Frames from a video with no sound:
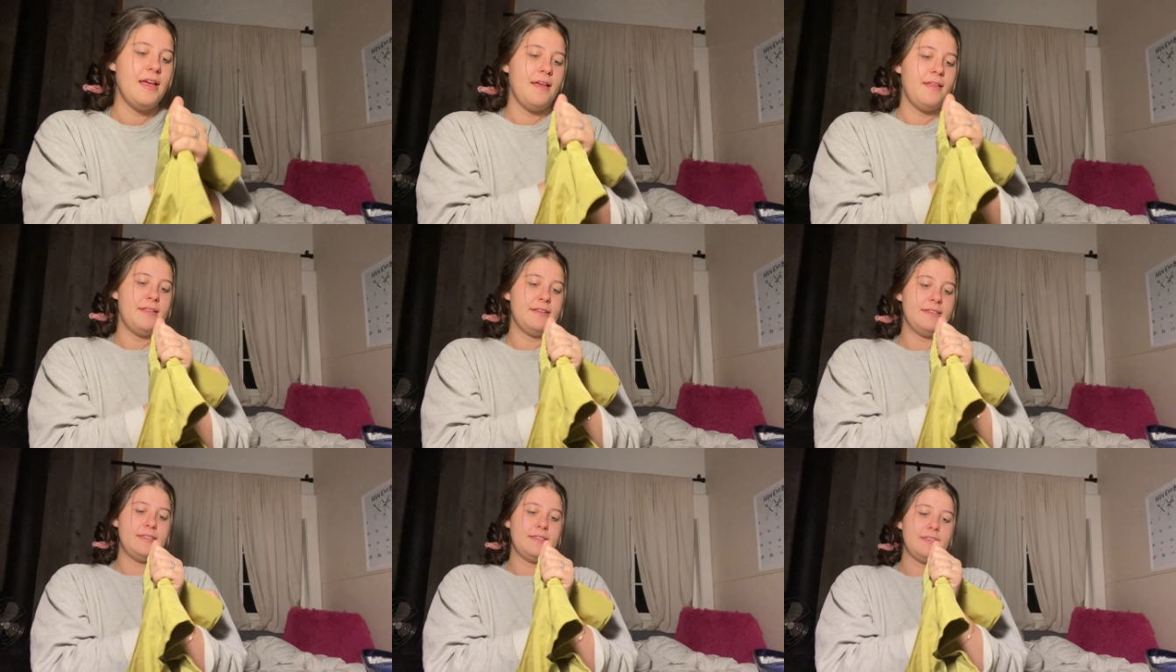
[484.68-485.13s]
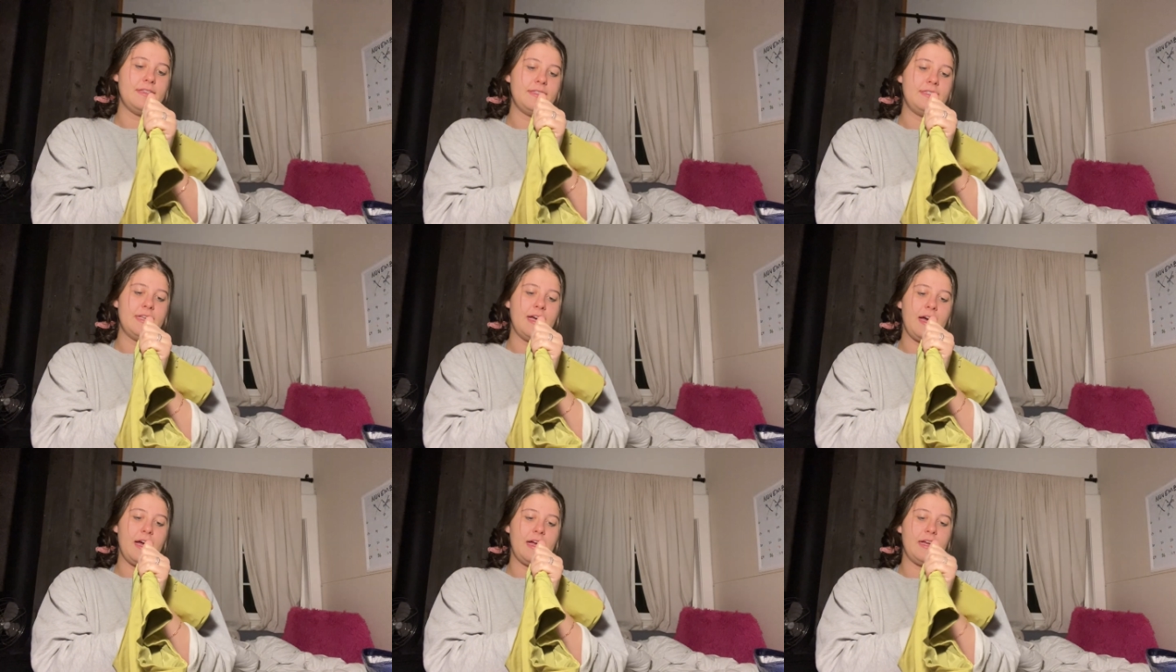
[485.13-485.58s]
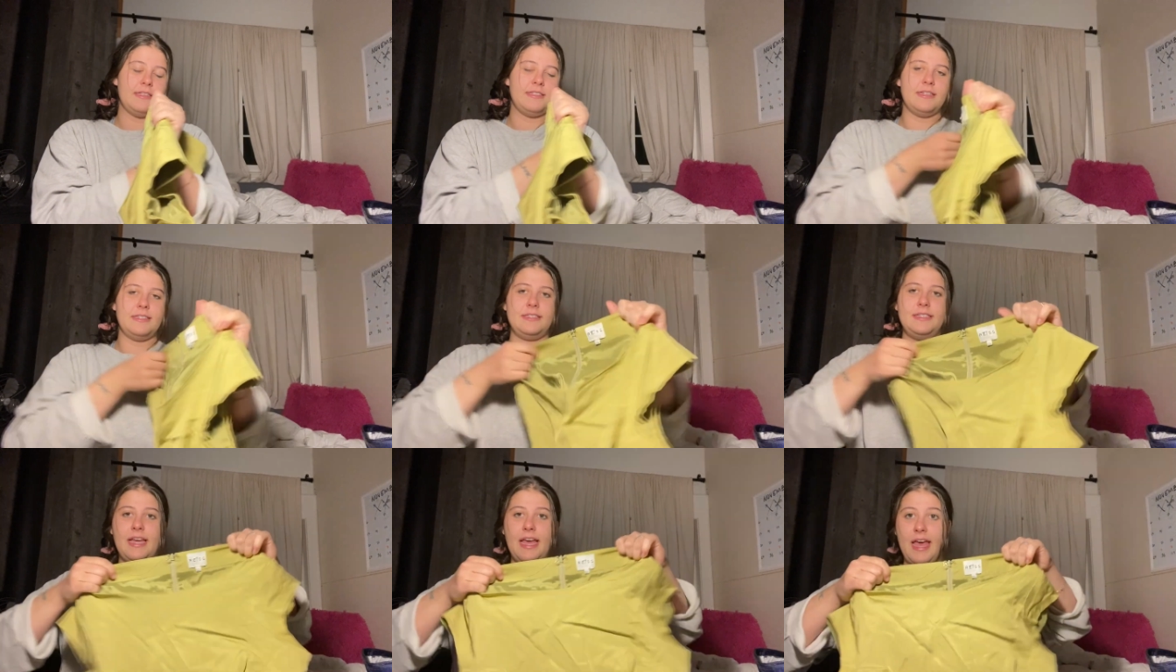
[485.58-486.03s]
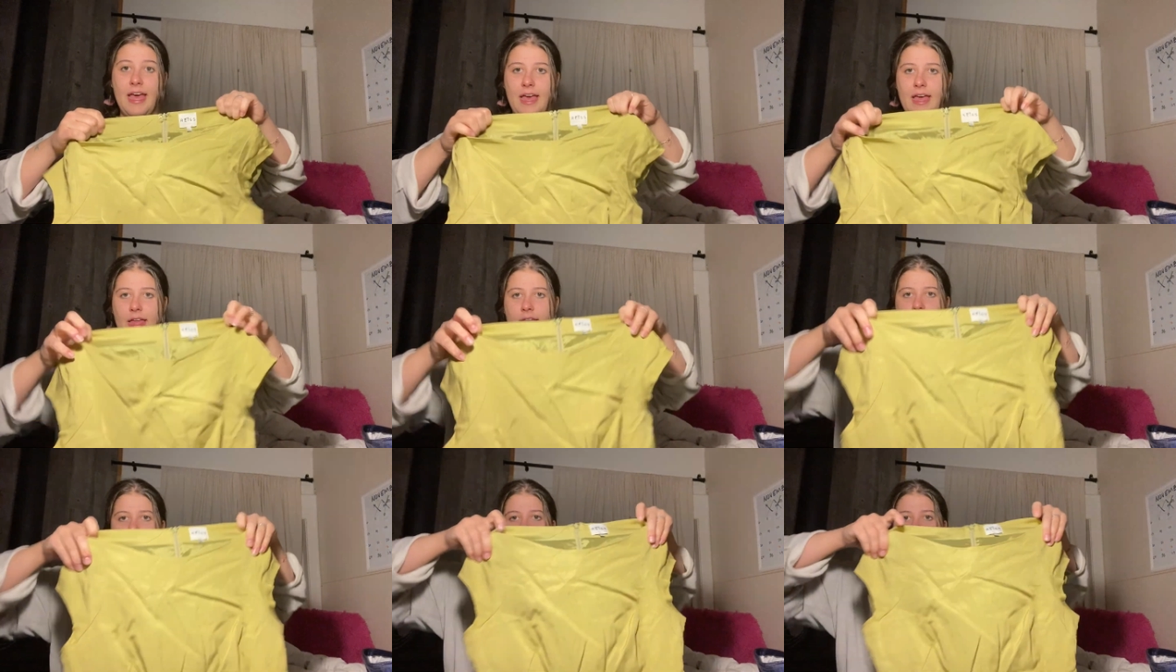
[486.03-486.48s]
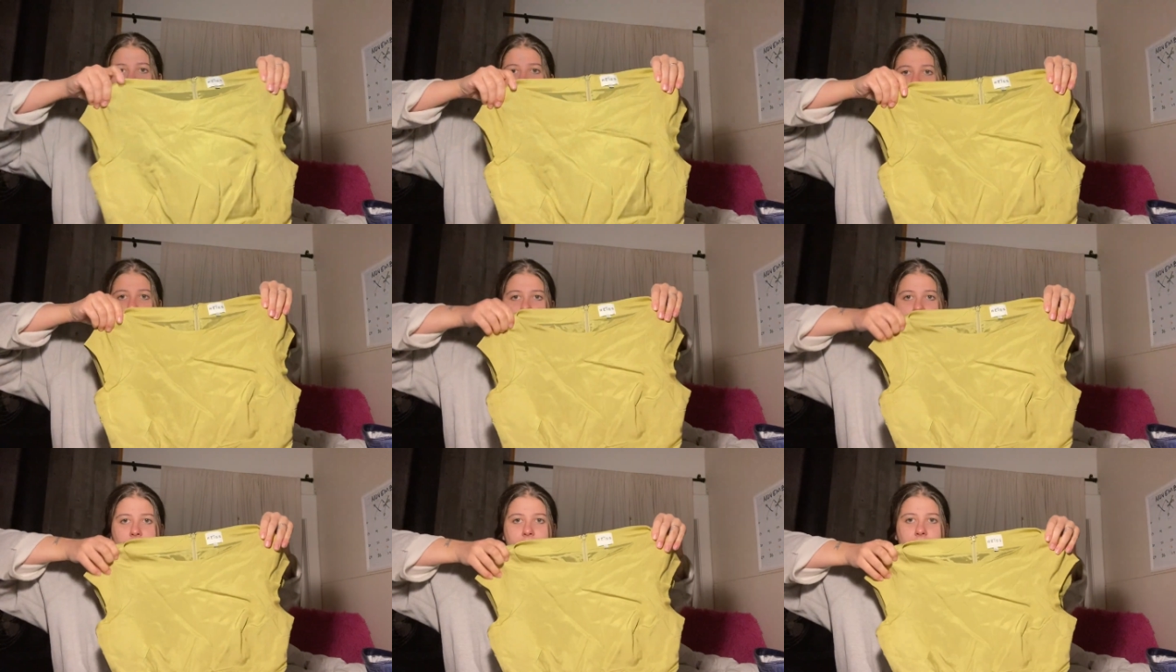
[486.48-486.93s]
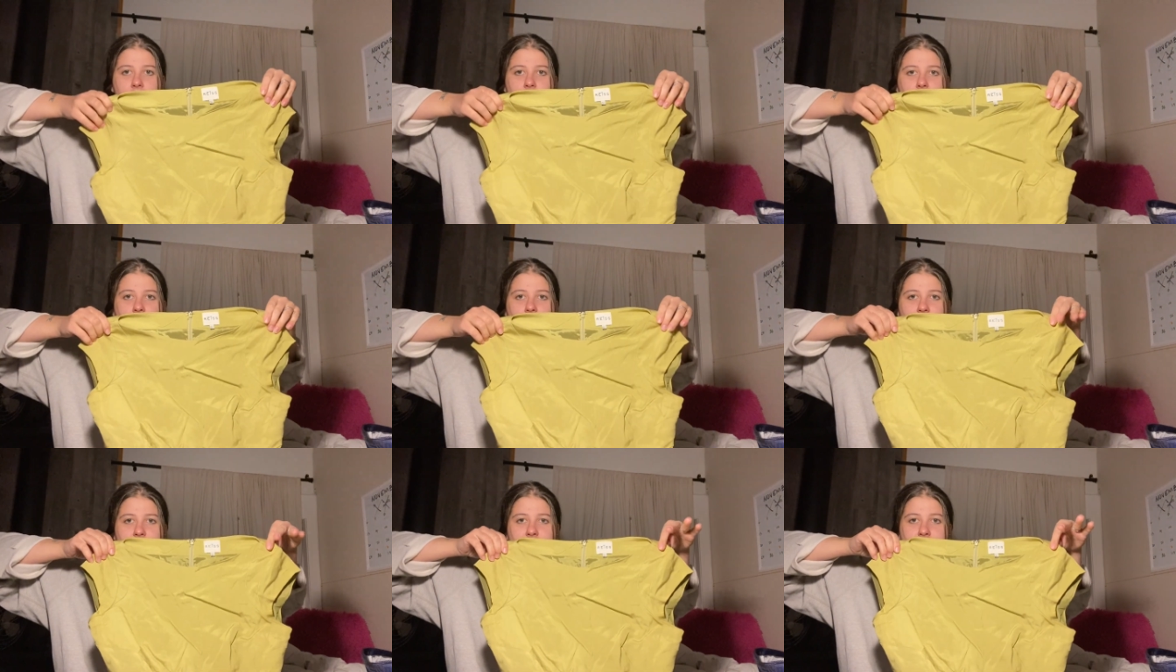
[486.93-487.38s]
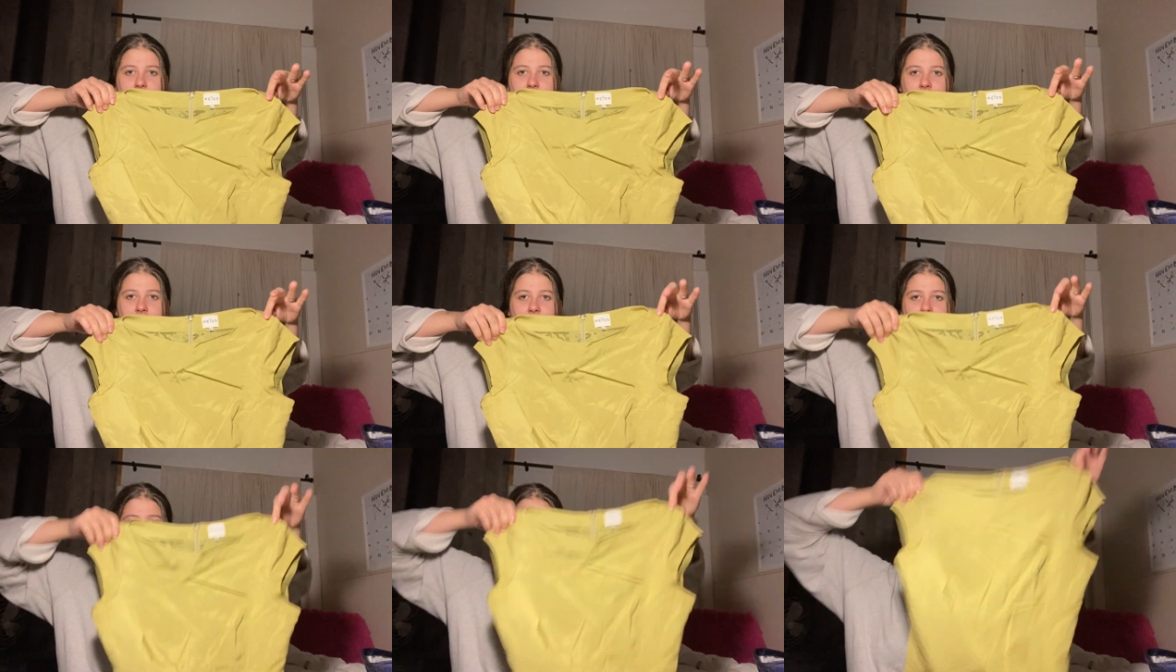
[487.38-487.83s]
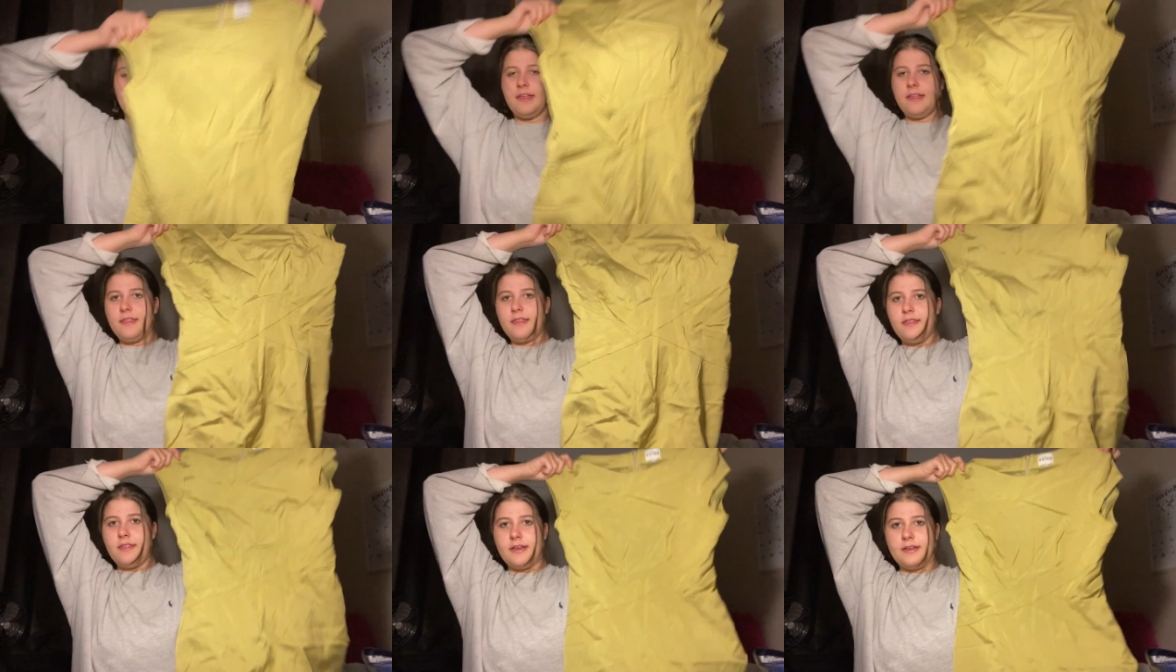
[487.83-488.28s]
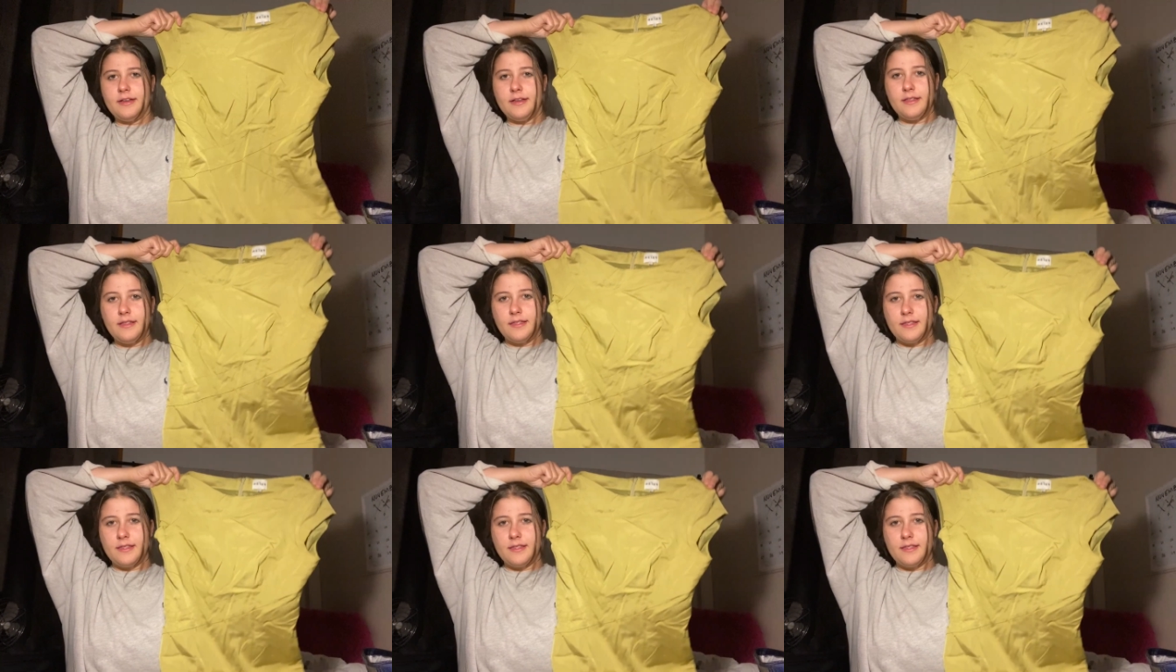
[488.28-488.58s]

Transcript: This is a size 10. And I really like the,